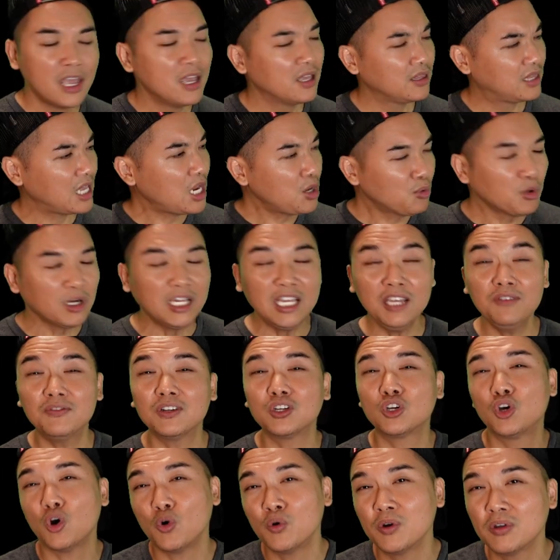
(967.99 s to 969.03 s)
They were
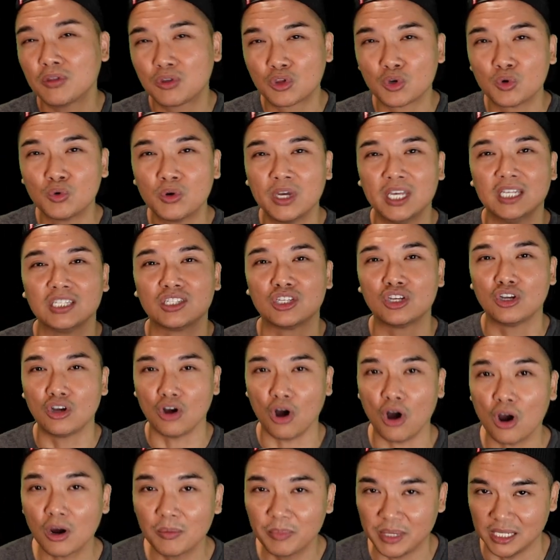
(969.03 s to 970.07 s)
even going through his
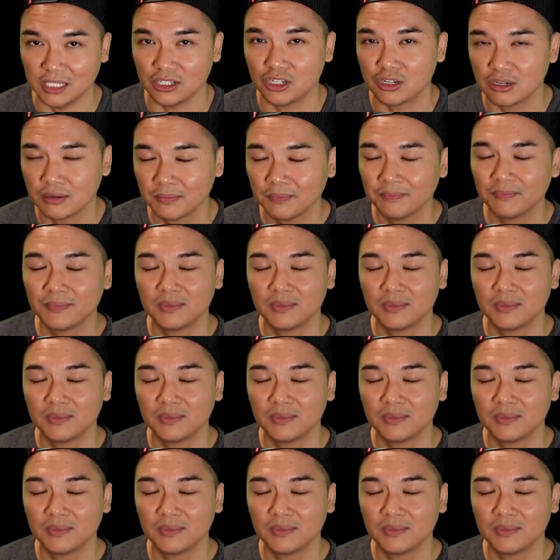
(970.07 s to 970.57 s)
garbage.